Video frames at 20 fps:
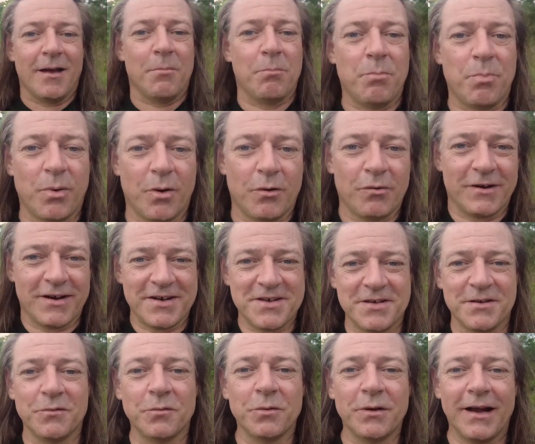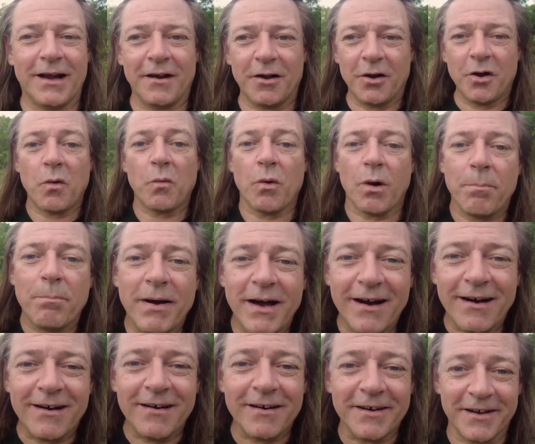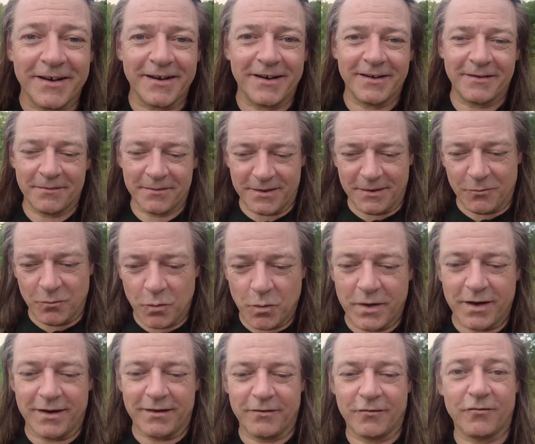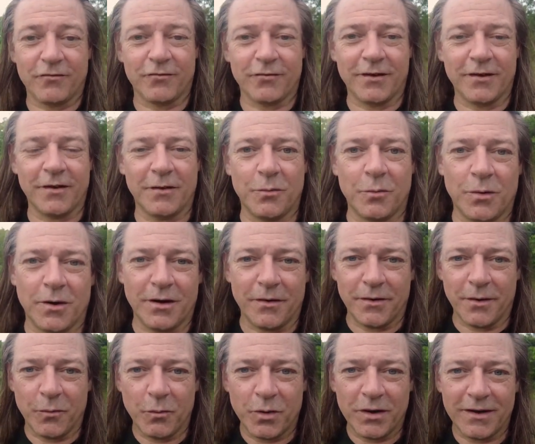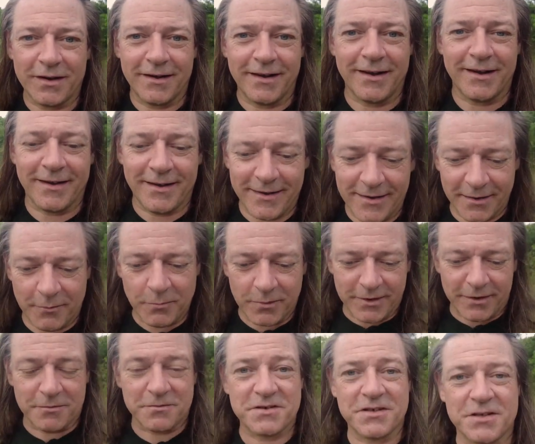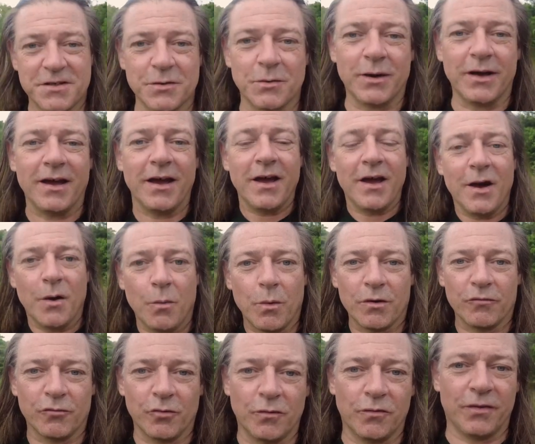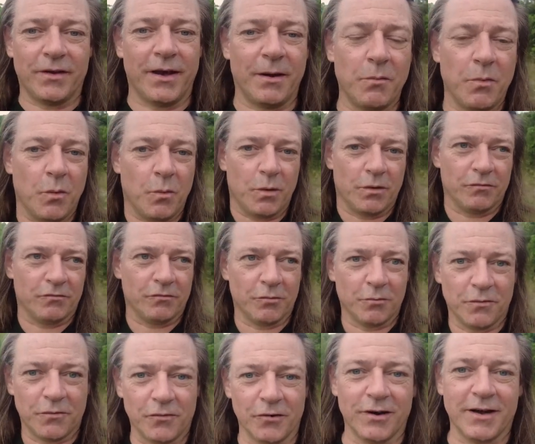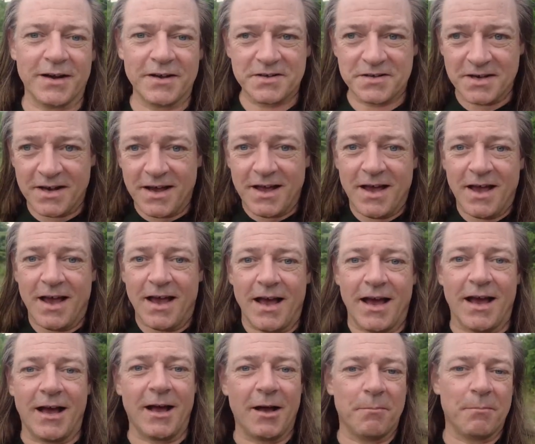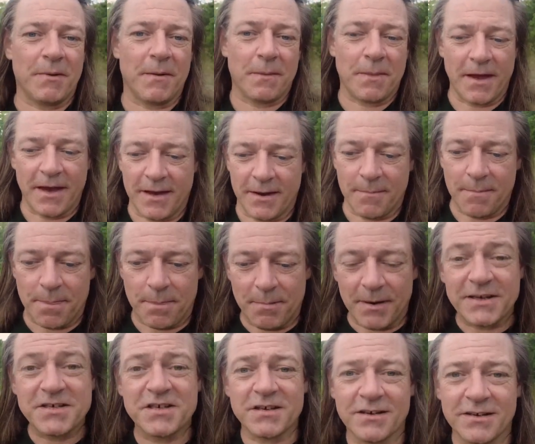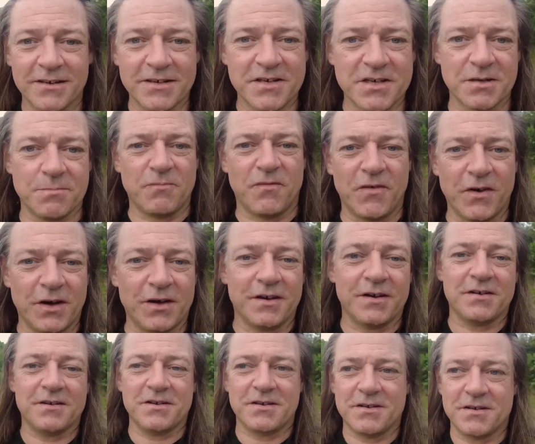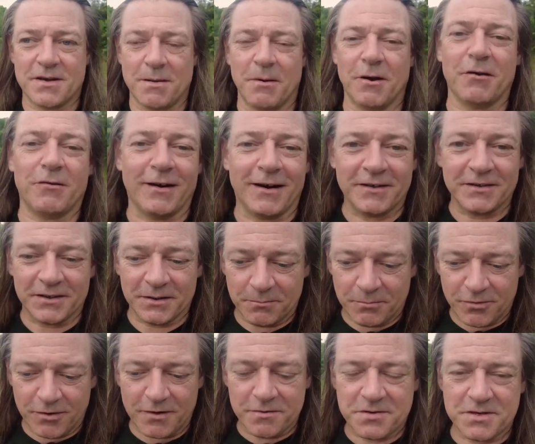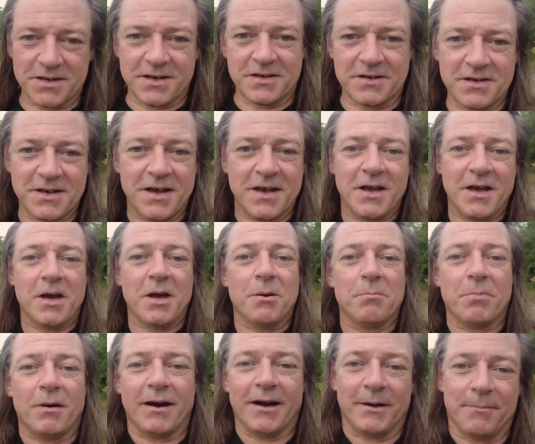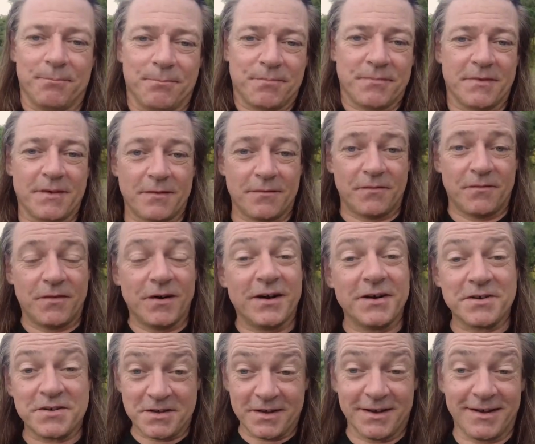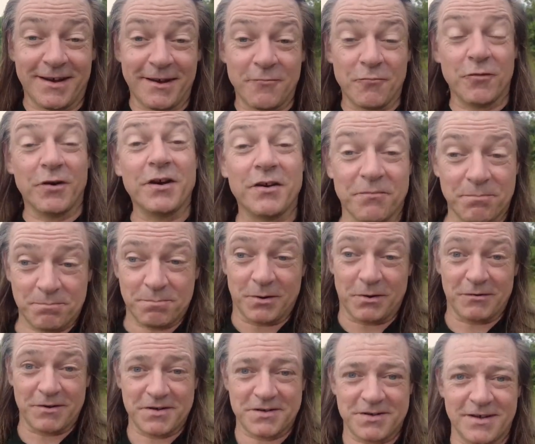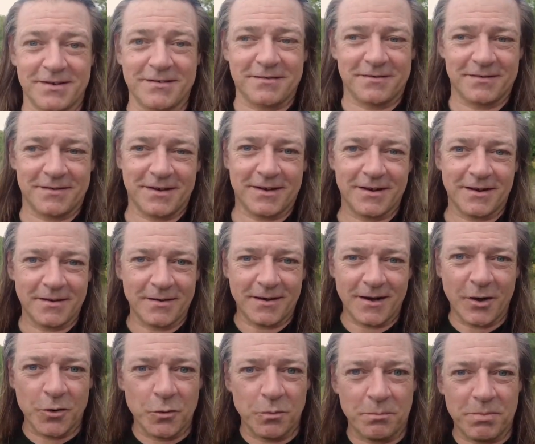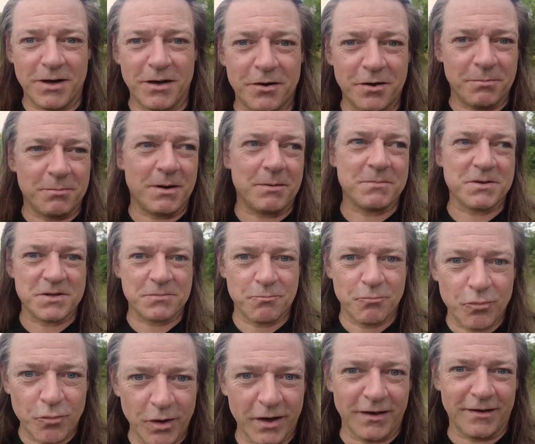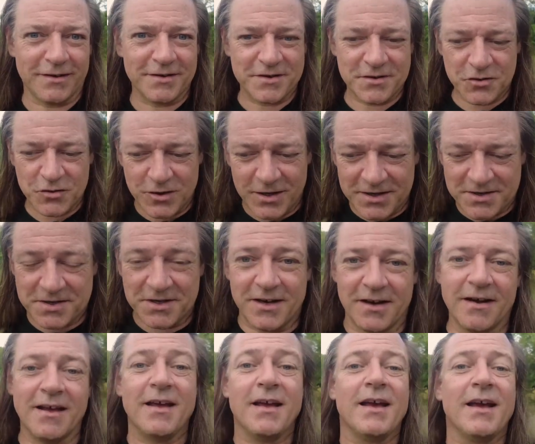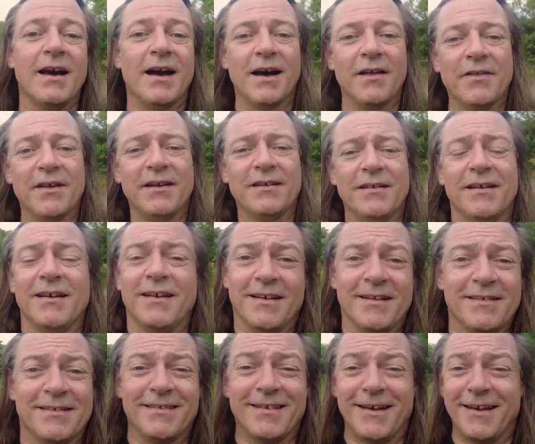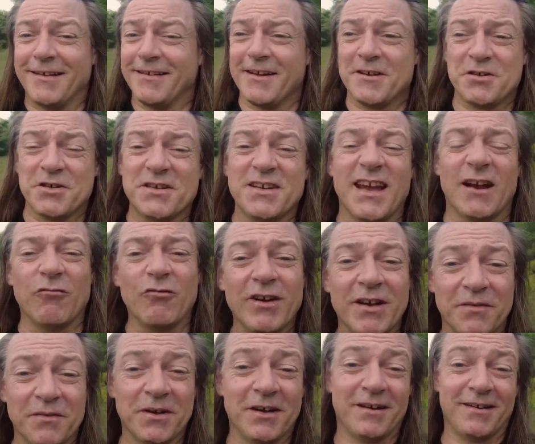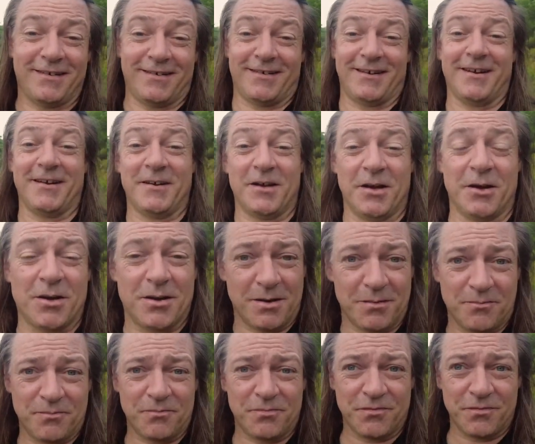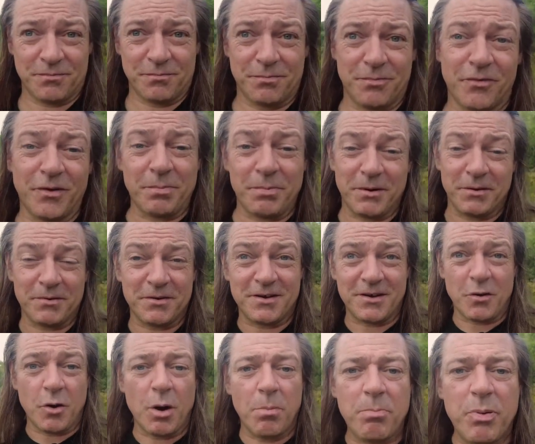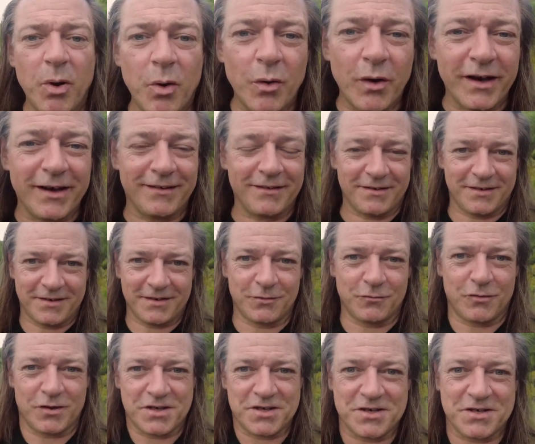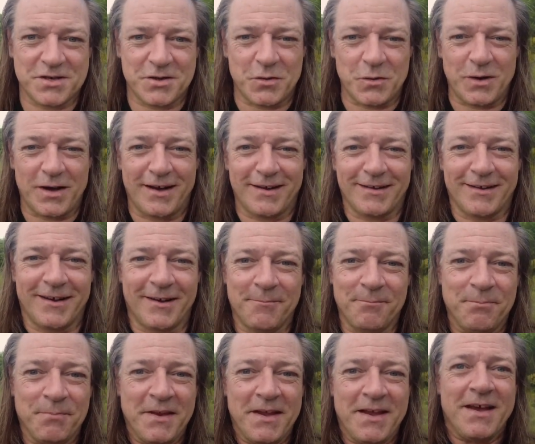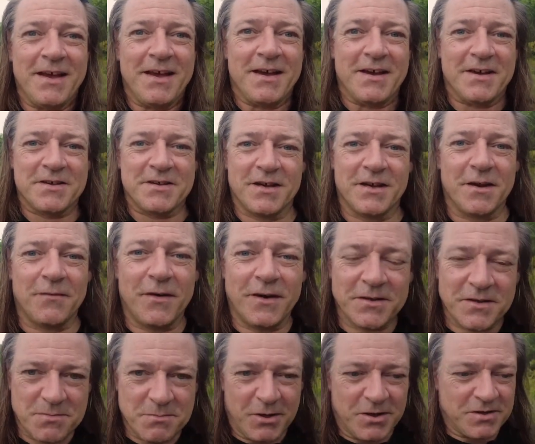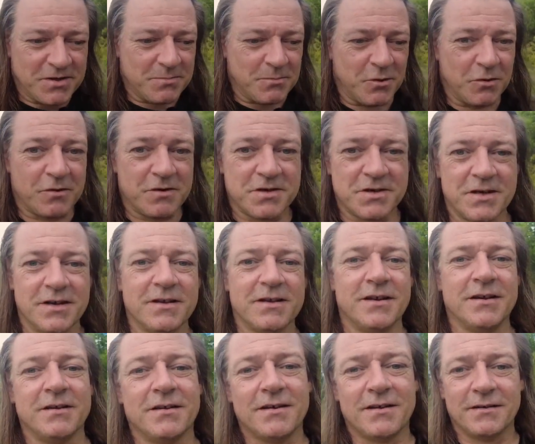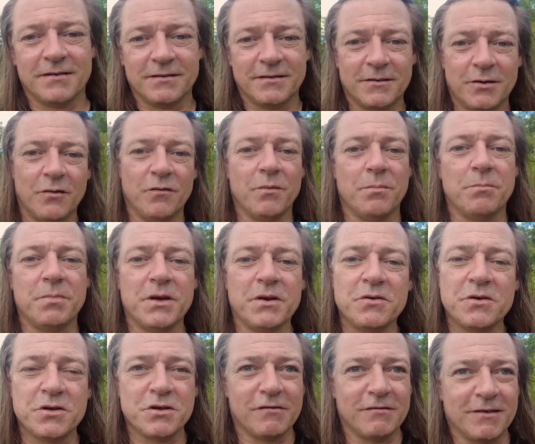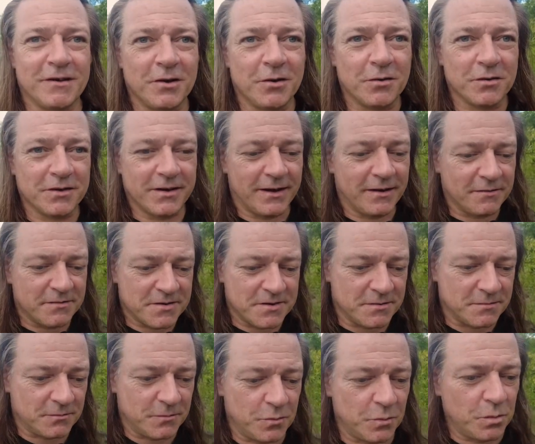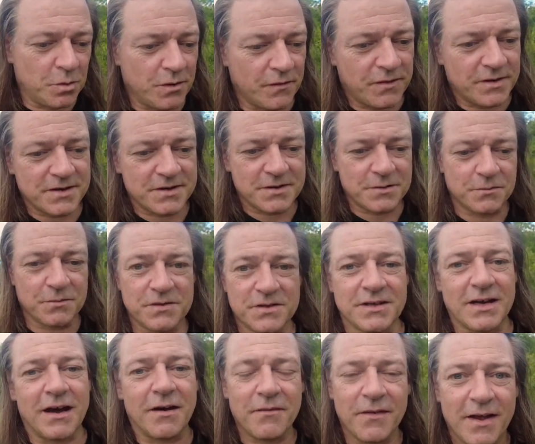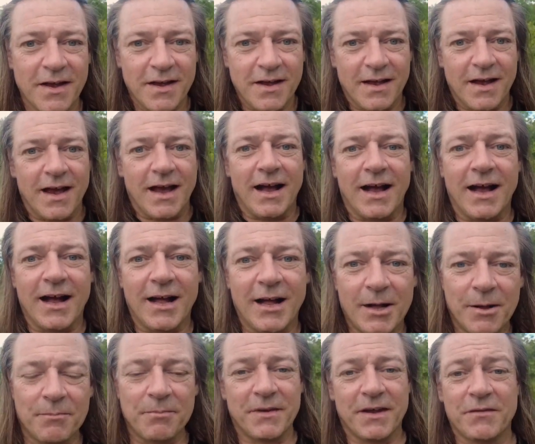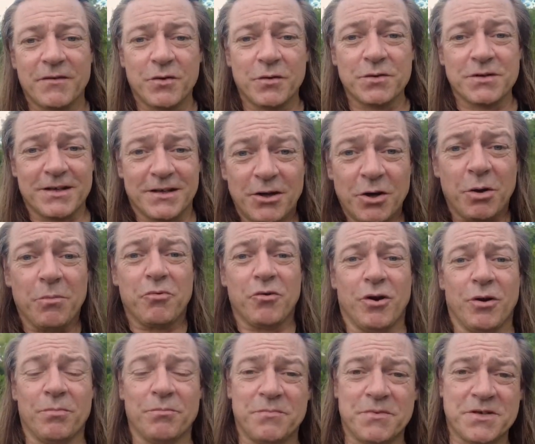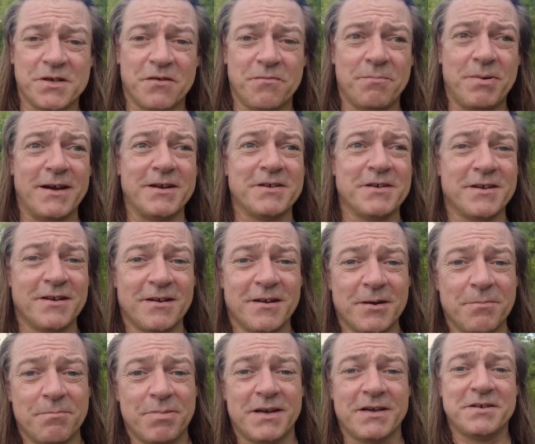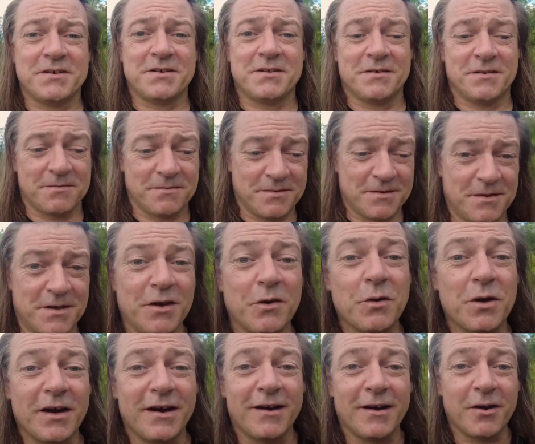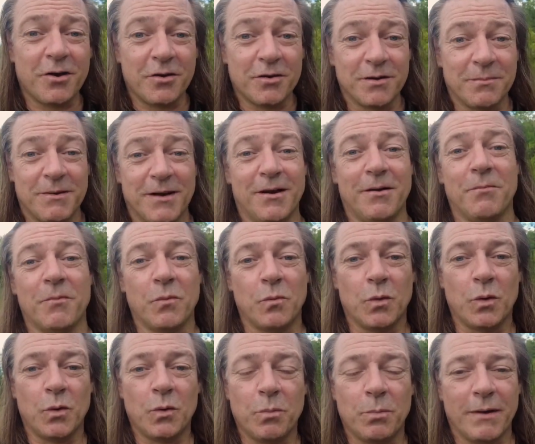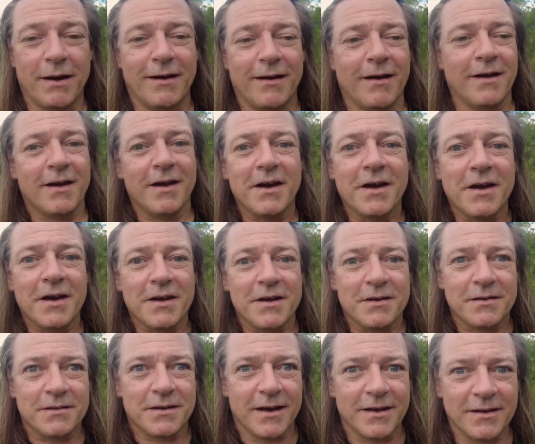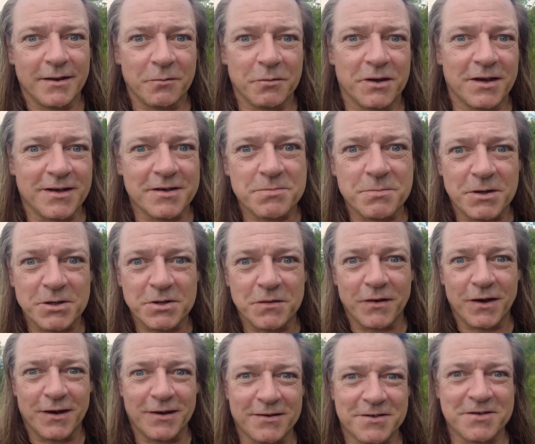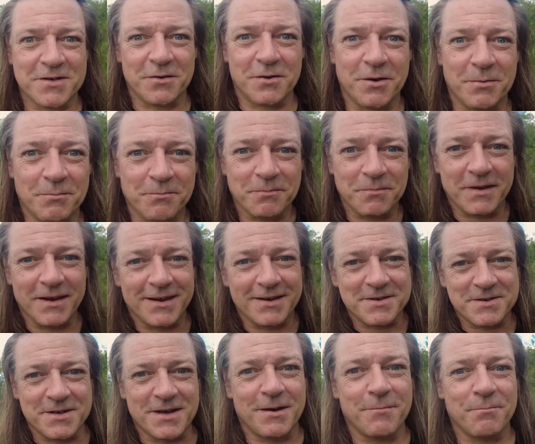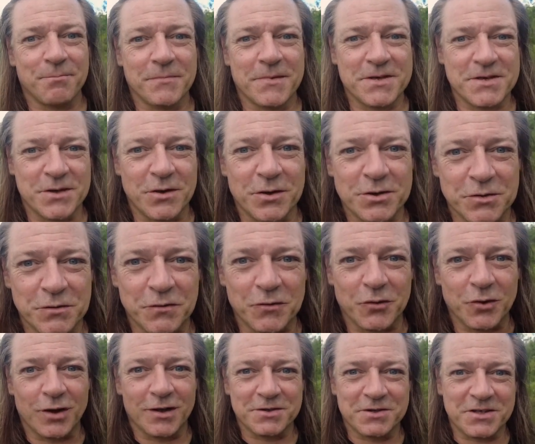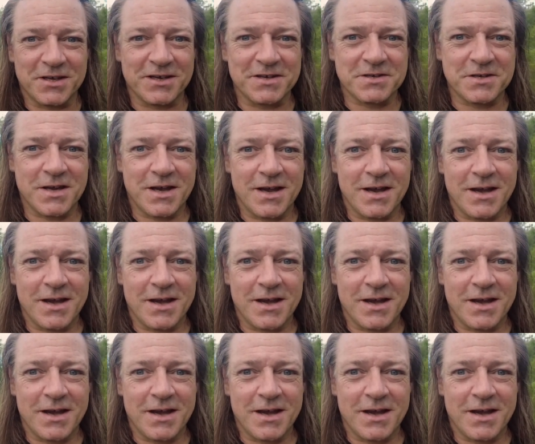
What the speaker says: Boris and all that lot were partying, they were all getting drunk while they wouldn't let anyone else do it. One rule for them, one rule for us. They basically subverted the democratic process by first they get rid of Boris, then their own party members bring Liz Truss in, and then they just get rid of her and flipping, you know, appoint Rishi Sunak in. So they've undermined democracy, they've done a lot of abuse during the lockdowns and all of this sort of stuff. They've caused a lot of problems. They've basically pissed the UK economy out the wall, but they don't get as much of a hard time as Nigel Farage does.